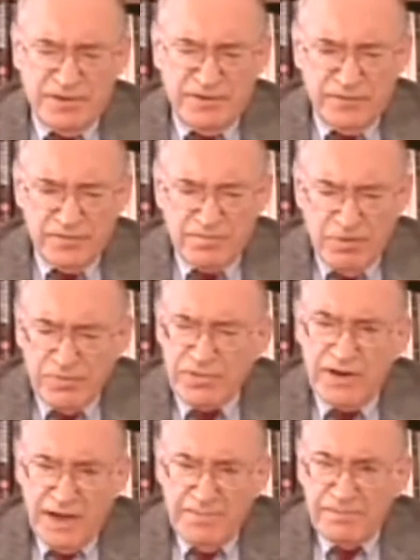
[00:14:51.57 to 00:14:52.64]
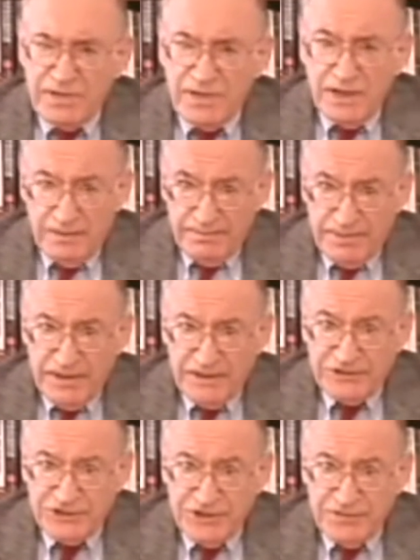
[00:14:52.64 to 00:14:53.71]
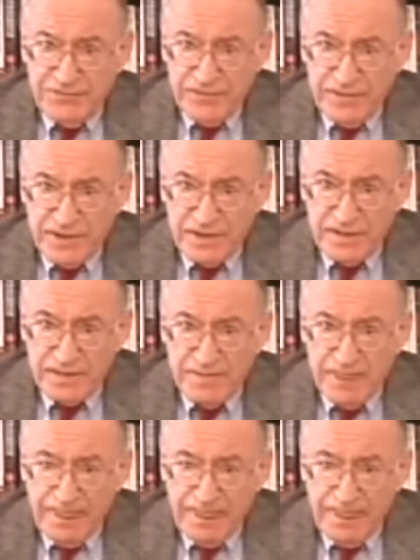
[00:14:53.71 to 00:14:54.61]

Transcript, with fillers: He was both an MD and a PhD in physics.